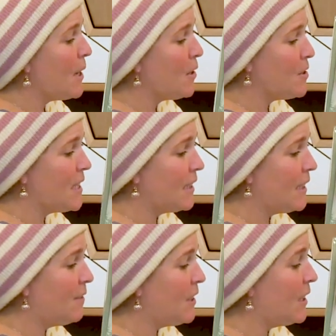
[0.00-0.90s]
bears that
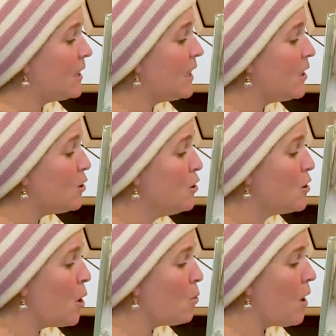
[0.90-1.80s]
lived in a little
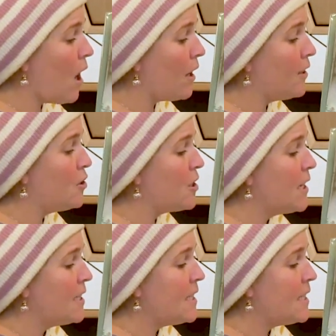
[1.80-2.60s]
stone cottage